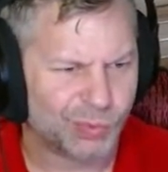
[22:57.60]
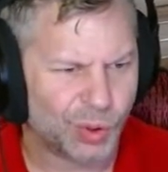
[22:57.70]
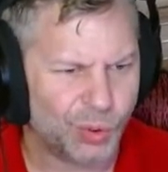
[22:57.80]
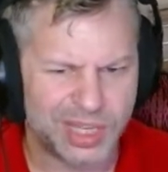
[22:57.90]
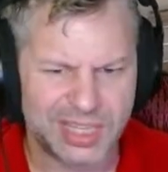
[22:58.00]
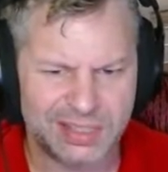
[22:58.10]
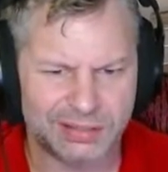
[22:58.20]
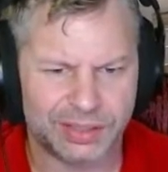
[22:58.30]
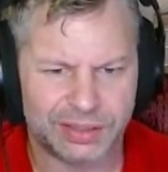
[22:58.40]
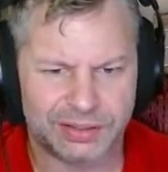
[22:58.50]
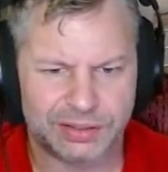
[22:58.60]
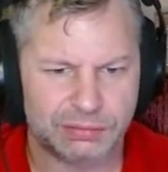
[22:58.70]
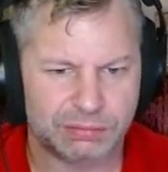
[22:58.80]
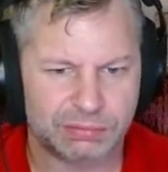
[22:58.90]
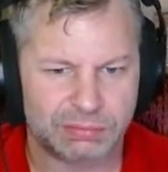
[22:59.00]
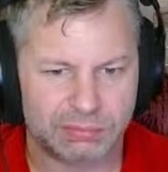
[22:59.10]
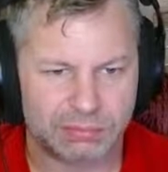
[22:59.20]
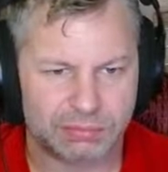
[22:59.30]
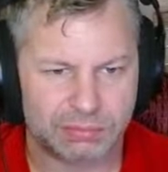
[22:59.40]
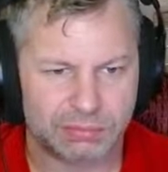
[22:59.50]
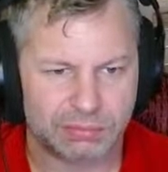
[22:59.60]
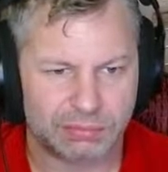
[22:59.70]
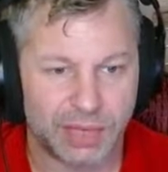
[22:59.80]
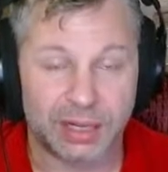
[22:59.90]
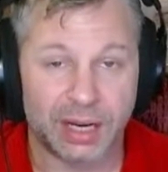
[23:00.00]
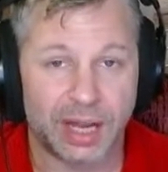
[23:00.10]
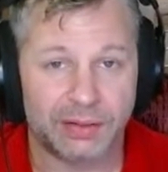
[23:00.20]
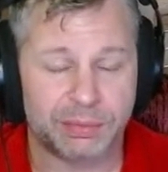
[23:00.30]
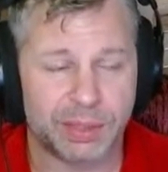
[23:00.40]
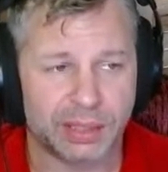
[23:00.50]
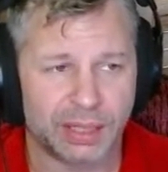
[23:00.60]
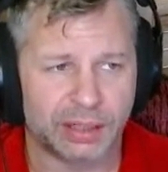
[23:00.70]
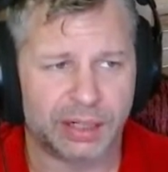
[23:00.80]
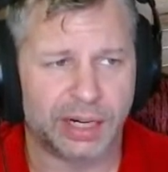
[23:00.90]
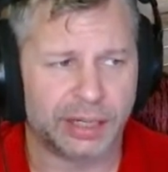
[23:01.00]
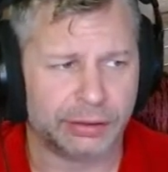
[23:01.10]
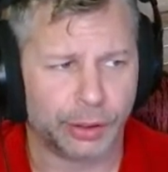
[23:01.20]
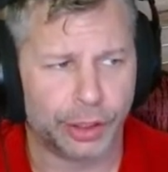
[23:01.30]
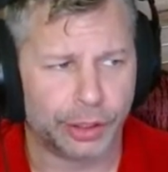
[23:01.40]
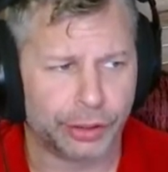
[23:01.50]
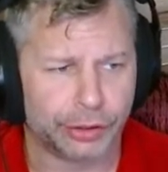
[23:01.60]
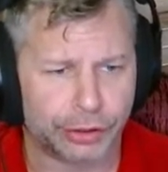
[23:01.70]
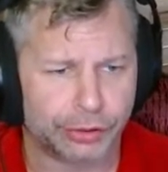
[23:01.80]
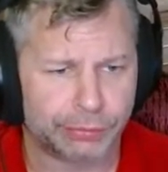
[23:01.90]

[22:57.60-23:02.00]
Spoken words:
cohesiveness, and not have it being like, all right, you